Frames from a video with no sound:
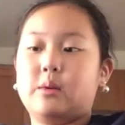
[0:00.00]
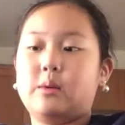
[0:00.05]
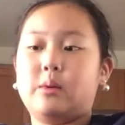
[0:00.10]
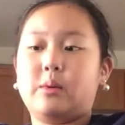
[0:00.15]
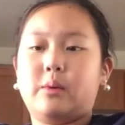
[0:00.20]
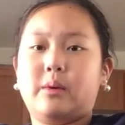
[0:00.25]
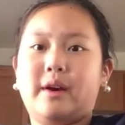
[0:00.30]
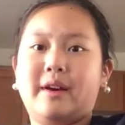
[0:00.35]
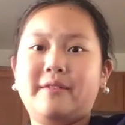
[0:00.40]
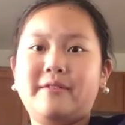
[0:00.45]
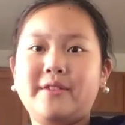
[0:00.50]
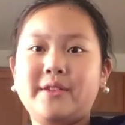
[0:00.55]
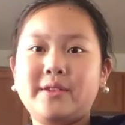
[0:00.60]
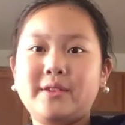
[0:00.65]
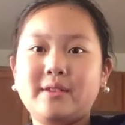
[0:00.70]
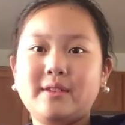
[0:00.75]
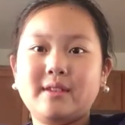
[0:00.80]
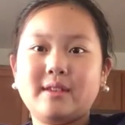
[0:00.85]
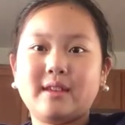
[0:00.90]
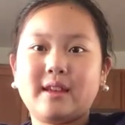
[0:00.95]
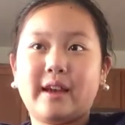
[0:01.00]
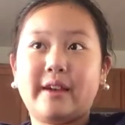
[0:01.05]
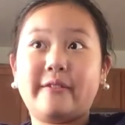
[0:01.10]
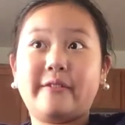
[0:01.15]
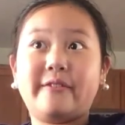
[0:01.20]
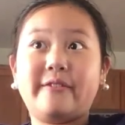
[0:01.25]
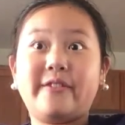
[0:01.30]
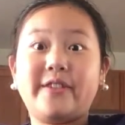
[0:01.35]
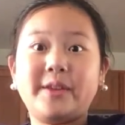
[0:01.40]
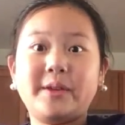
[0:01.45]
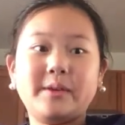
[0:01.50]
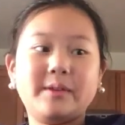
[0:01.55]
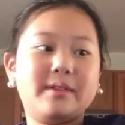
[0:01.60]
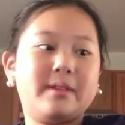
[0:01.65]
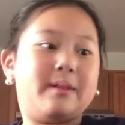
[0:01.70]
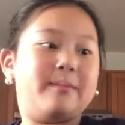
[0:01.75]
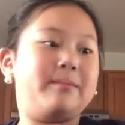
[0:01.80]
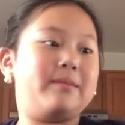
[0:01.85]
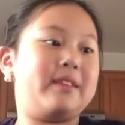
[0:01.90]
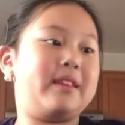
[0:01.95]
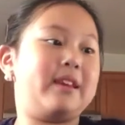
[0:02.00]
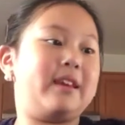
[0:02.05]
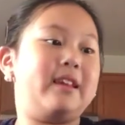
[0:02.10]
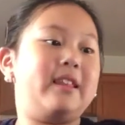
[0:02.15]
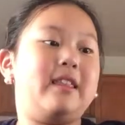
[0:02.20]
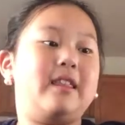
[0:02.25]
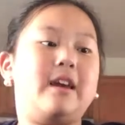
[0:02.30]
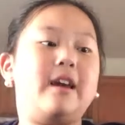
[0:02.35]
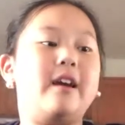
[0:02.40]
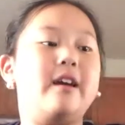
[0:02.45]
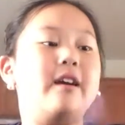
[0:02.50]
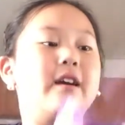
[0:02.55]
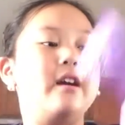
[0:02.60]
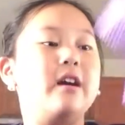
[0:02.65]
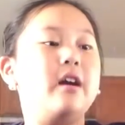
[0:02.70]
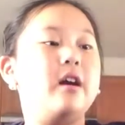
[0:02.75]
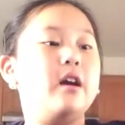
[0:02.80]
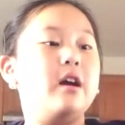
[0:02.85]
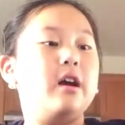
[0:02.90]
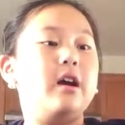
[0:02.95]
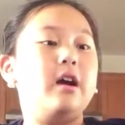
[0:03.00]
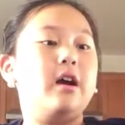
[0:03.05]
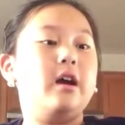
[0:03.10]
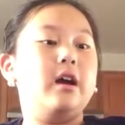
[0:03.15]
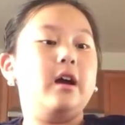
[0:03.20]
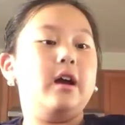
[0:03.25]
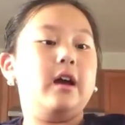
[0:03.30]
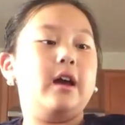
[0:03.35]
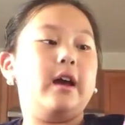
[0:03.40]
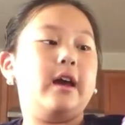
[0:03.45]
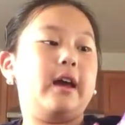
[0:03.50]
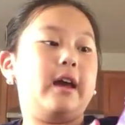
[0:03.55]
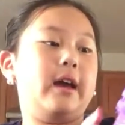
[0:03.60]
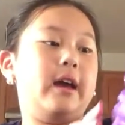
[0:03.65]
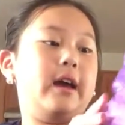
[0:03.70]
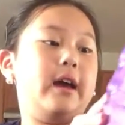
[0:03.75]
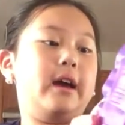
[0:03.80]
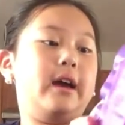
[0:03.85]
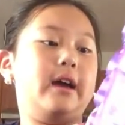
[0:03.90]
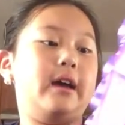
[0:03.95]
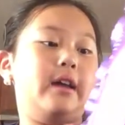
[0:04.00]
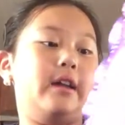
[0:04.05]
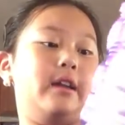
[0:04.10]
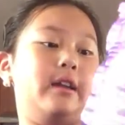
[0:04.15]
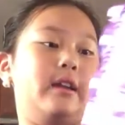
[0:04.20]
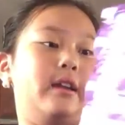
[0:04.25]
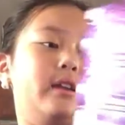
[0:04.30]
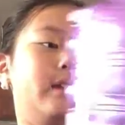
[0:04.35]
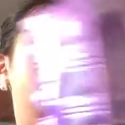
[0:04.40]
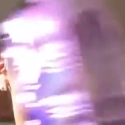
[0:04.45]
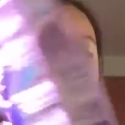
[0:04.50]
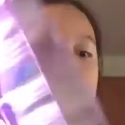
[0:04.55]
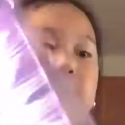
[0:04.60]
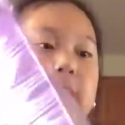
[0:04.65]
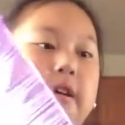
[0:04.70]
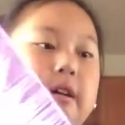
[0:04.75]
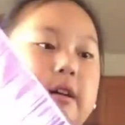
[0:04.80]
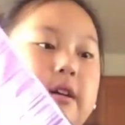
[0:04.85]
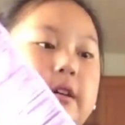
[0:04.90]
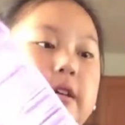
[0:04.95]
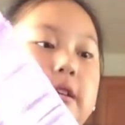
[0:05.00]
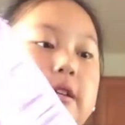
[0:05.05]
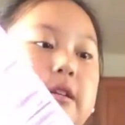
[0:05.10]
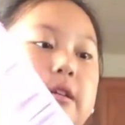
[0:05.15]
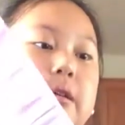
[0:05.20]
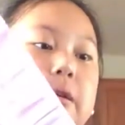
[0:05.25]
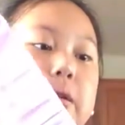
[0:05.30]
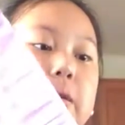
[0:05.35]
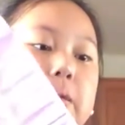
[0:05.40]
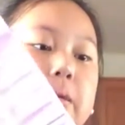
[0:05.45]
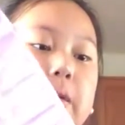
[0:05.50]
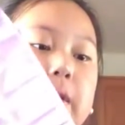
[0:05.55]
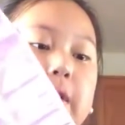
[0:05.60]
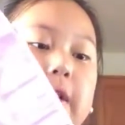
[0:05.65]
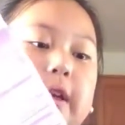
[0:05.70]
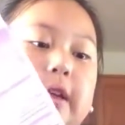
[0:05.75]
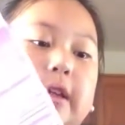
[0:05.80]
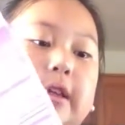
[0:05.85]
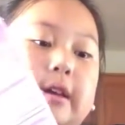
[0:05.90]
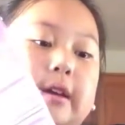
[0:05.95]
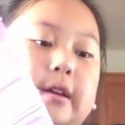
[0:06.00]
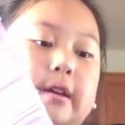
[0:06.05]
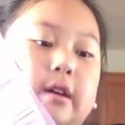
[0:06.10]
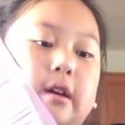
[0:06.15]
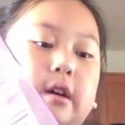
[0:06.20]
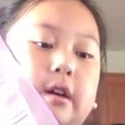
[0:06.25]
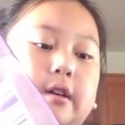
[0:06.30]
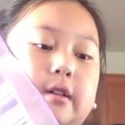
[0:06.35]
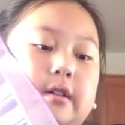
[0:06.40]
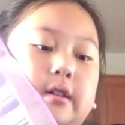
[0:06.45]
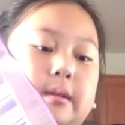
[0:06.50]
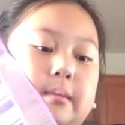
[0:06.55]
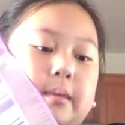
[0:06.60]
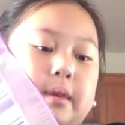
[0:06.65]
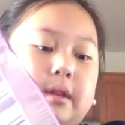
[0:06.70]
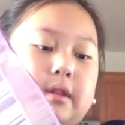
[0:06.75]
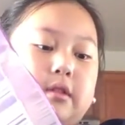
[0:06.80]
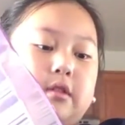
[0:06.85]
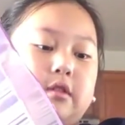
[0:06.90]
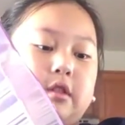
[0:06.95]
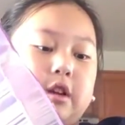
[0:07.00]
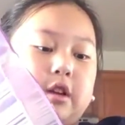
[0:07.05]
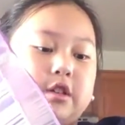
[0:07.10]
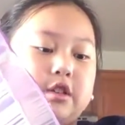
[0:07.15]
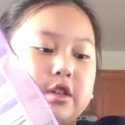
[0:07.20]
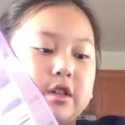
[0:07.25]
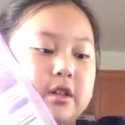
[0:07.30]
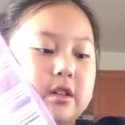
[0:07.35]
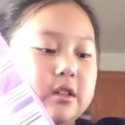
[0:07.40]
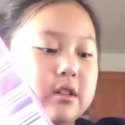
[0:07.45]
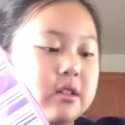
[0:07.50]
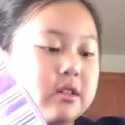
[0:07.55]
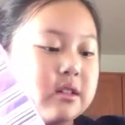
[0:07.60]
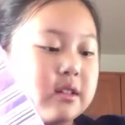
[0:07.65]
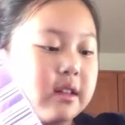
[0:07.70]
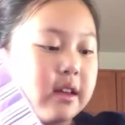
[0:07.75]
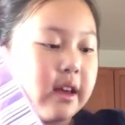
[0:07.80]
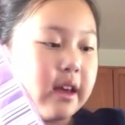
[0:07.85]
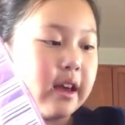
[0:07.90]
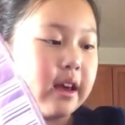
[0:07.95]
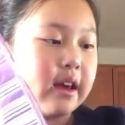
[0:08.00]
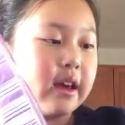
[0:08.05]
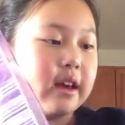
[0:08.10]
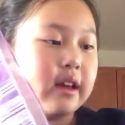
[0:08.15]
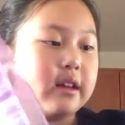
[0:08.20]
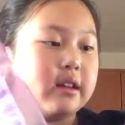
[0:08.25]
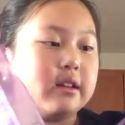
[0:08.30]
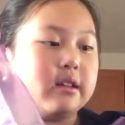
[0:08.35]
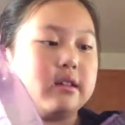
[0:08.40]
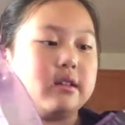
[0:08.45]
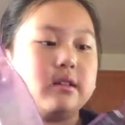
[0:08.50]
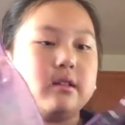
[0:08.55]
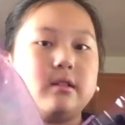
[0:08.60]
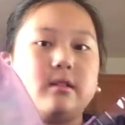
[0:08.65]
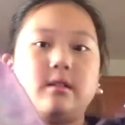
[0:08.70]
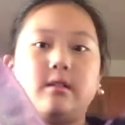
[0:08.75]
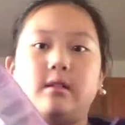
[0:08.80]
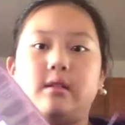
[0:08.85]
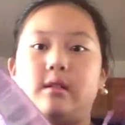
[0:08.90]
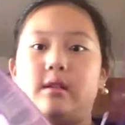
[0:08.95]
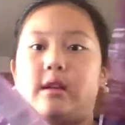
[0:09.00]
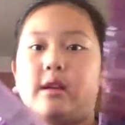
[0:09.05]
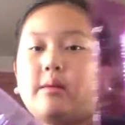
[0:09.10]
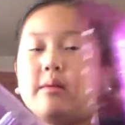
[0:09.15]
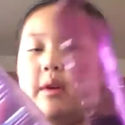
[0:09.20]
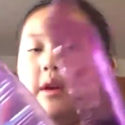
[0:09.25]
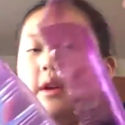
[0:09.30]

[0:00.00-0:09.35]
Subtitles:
Ooh, I feel something in there. And oh, okay, here are some instructions, and like